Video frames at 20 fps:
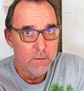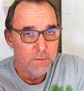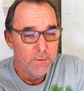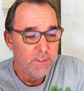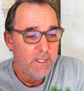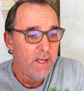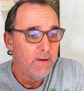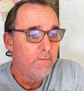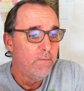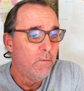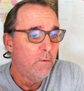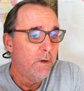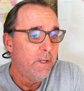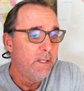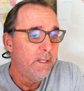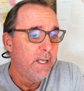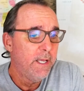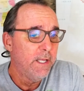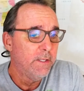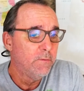will do that for you.
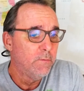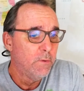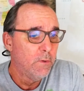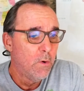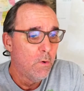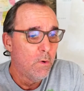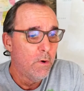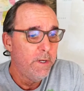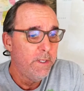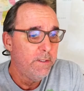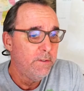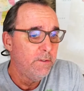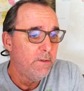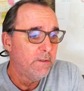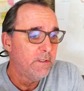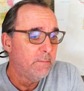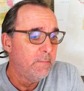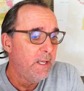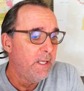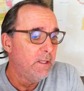That gets recorded. You do
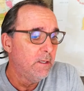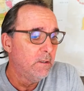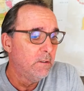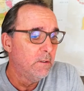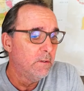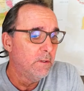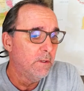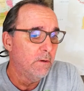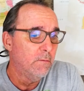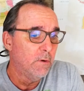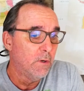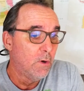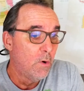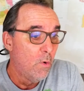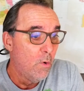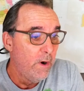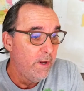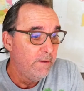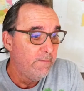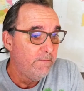have to pay the
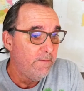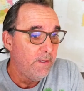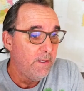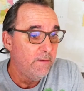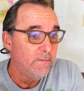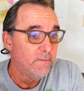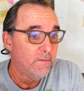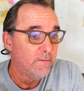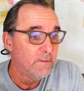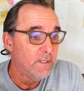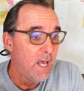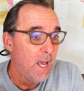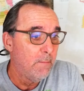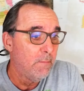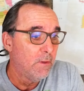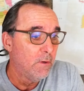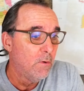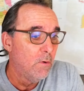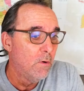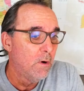recording fees on top
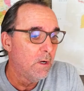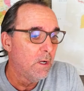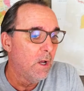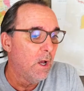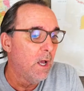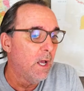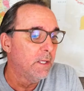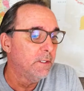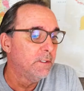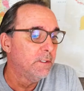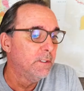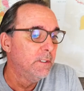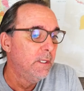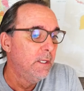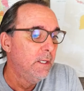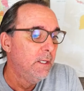of the court costs.